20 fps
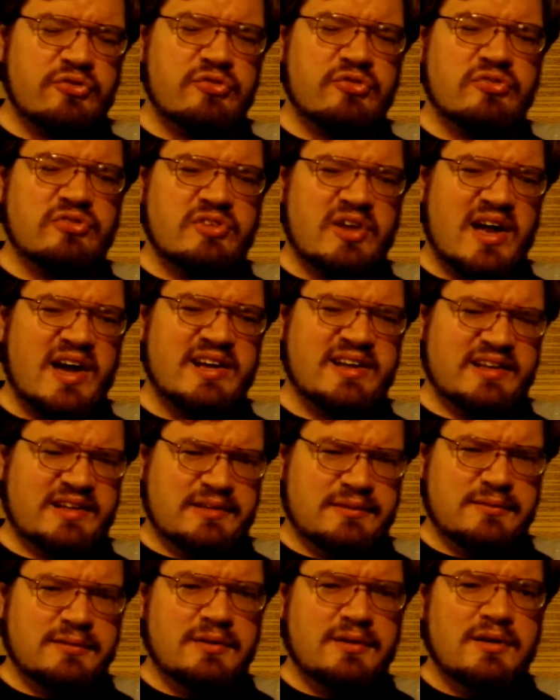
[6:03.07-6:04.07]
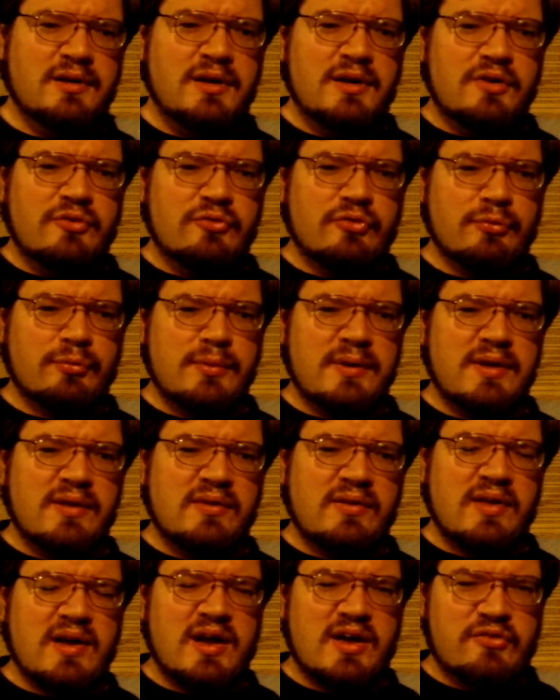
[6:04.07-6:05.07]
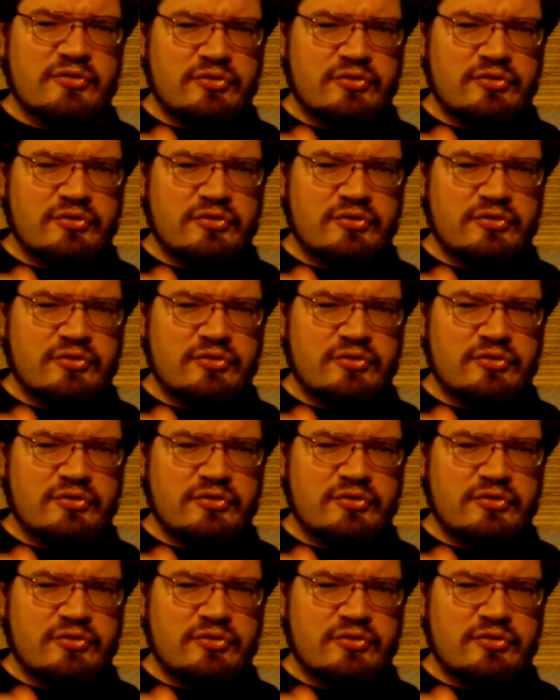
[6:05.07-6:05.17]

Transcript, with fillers: starting to realize,